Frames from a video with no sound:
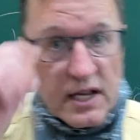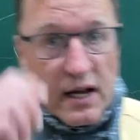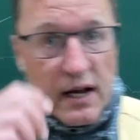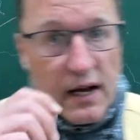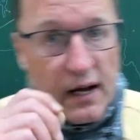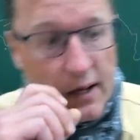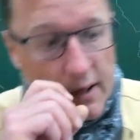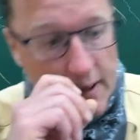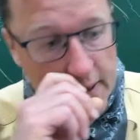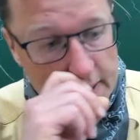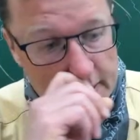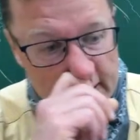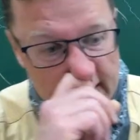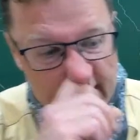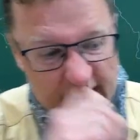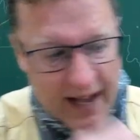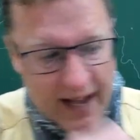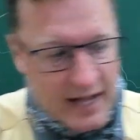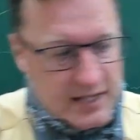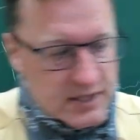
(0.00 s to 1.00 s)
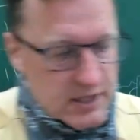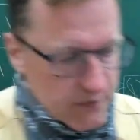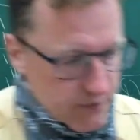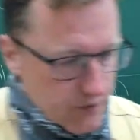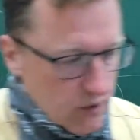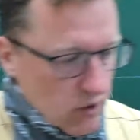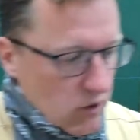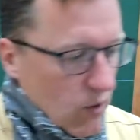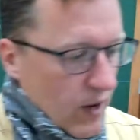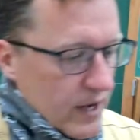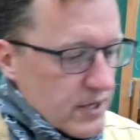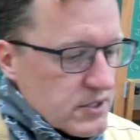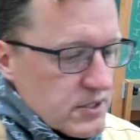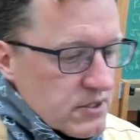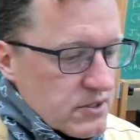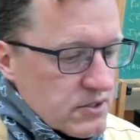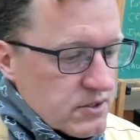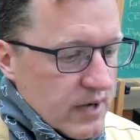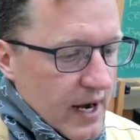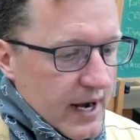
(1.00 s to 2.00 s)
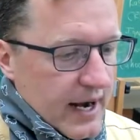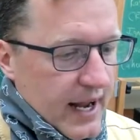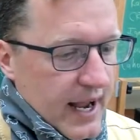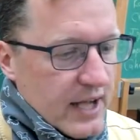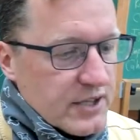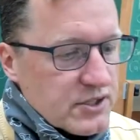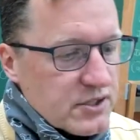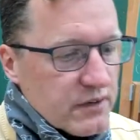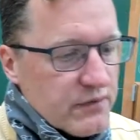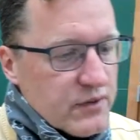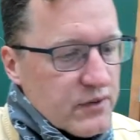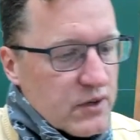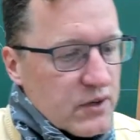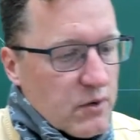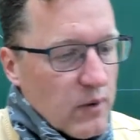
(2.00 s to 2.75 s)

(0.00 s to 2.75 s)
a, uh, ask a few questions, try to answer a few